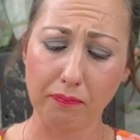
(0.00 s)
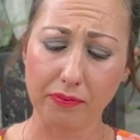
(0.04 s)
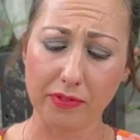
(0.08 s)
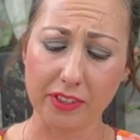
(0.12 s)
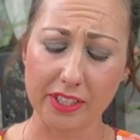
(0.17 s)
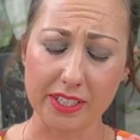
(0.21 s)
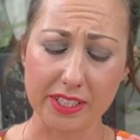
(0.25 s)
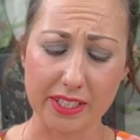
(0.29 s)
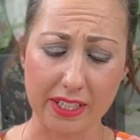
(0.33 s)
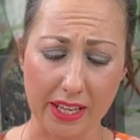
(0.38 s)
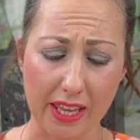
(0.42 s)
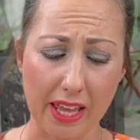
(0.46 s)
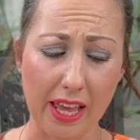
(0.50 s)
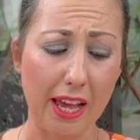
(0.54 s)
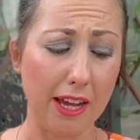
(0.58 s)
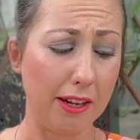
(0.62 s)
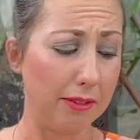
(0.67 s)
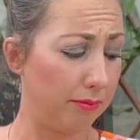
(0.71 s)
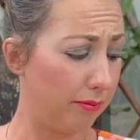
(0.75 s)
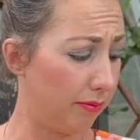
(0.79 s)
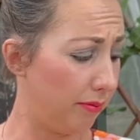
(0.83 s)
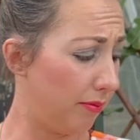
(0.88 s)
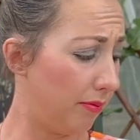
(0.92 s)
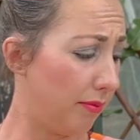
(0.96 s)
So yeah,
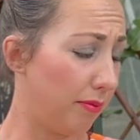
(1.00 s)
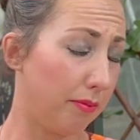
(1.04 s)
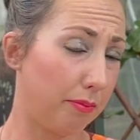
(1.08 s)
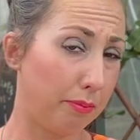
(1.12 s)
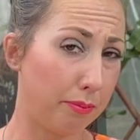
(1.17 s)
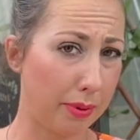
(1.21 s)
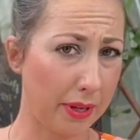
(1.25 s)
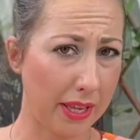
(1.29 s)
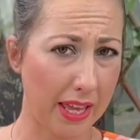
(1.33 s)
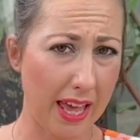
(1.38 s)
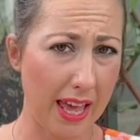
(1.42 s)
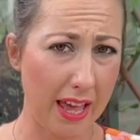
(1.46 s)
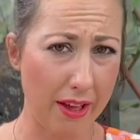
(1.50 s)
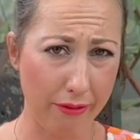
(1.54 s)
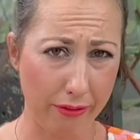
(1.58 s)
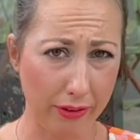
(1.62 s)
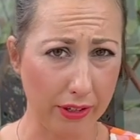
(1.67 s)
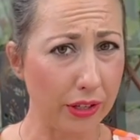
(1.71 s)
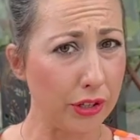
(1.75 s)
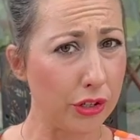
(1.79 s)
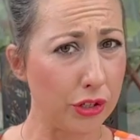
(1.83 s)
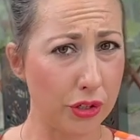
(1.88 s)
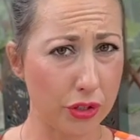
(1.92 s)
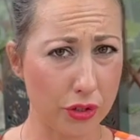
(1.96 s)
be careful
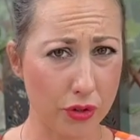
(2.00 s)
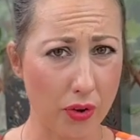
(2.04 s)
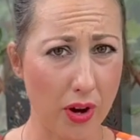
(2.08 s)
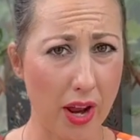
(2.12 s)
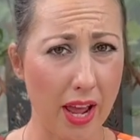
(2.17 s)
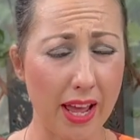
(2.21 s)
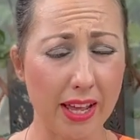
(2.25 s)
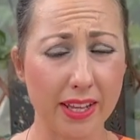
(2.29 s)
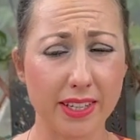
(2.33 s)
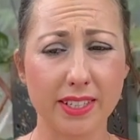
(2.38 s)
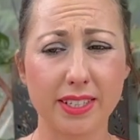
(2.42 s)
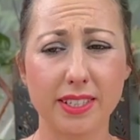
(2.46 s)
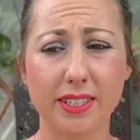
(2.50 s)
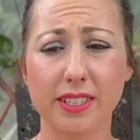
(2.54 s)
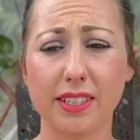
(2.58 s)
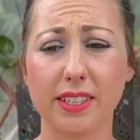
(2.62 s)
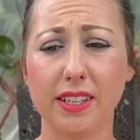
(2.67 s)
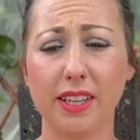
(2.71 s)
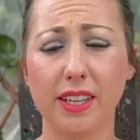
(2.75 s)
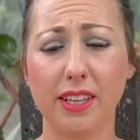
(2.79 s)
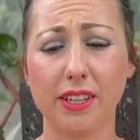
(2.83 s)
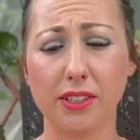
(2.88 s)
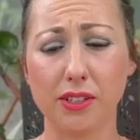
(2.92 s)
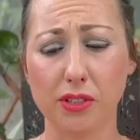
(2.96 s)
of stress
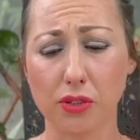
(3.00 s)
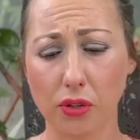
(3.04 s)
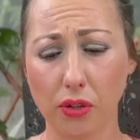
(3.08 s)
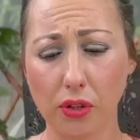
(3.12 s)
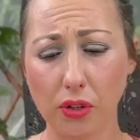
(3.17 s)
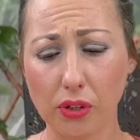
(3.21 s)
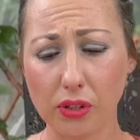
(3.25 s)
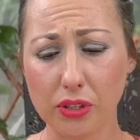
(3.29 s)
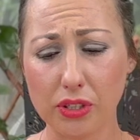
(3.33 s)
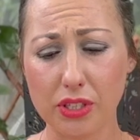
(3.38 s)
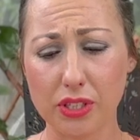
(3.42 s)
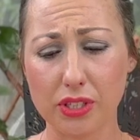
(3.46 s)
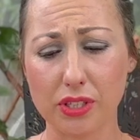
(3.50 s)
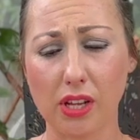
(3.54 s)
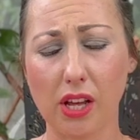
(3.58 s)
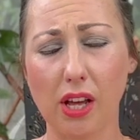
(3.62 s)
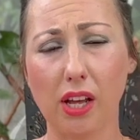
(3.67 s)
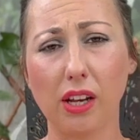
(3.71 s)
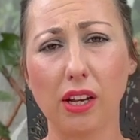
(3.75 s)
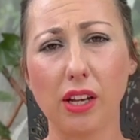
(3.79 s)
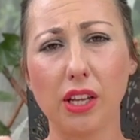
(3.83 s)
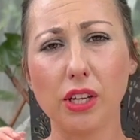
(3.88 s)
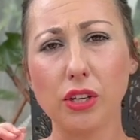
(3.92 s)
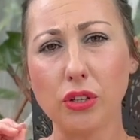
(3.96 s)
and
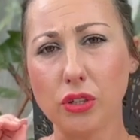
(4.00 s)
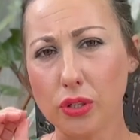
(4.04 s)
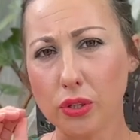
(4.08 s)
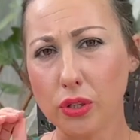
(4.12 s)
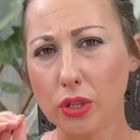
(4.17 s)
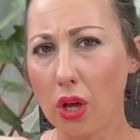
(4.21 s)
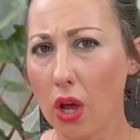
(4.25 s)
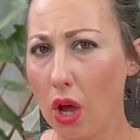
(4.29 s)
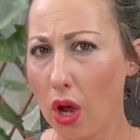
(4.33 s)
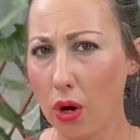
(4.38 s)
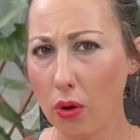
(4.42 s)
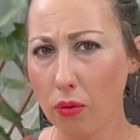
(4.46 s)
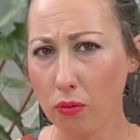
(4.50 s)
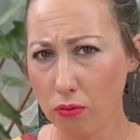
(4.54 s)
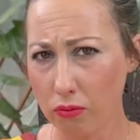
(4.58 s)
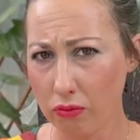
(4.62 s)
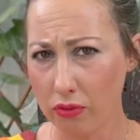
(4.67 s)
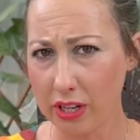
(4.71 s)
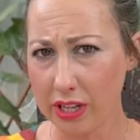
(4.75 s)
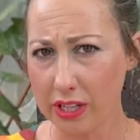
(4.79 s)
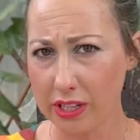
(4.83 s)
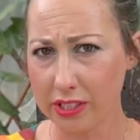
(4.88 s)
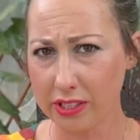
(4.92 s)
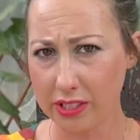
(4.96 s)
cortisol, and do your own
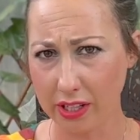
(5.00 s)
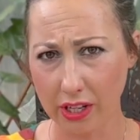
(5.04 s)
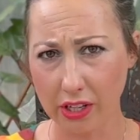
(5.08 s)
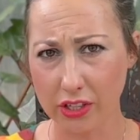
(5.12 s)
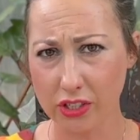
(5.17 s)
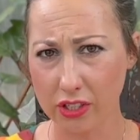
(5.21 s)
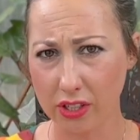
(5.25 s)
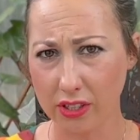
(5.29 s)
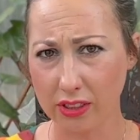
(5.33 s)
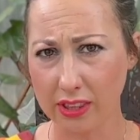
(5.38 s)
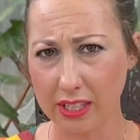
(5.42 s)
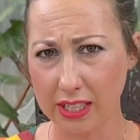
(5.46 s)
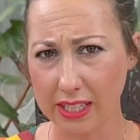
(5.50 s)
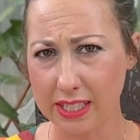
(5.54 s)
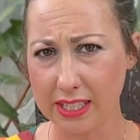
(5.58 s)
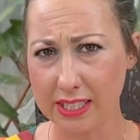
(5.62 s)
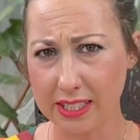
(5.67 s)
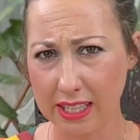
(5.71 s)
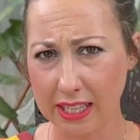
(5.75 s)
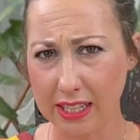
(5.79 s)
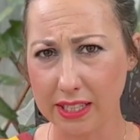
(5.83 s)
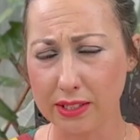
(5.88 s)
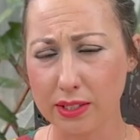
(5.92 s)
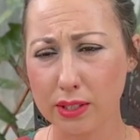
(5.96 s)
research on these
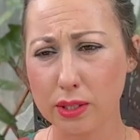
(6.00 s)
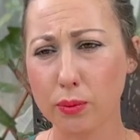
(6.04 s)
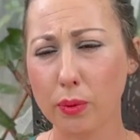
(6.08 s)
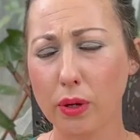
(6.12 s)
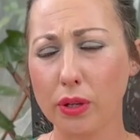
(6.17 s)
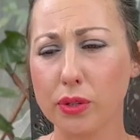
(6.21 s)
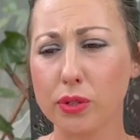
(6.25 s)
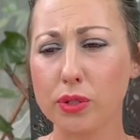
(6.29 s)
things as well.